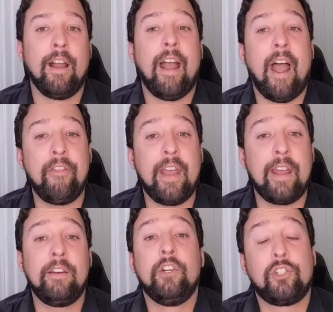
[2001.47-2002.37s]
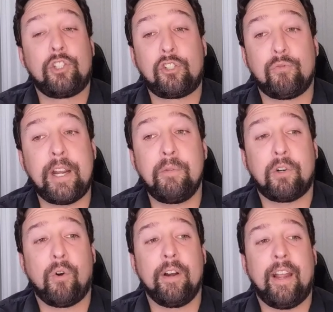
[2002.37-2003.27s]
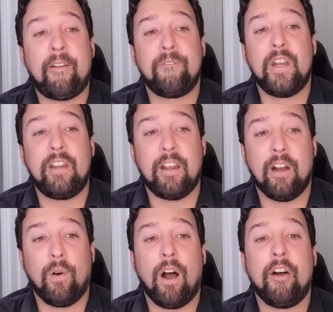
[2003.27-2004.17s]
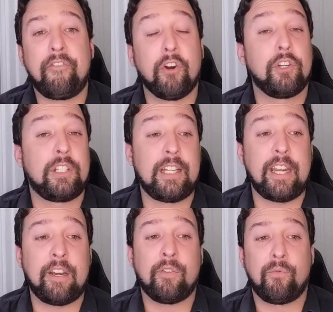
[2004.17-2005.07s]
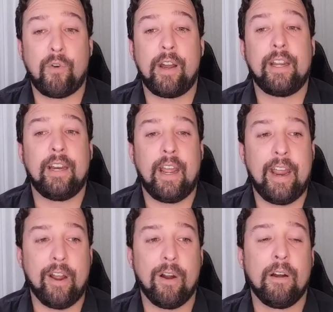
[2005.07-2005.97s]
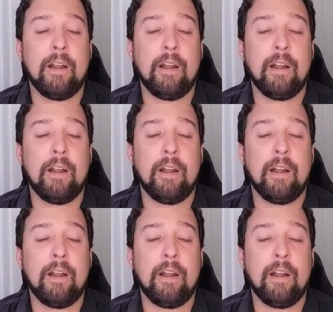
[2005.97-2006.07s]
and then screen recording a video of your scene running in AR.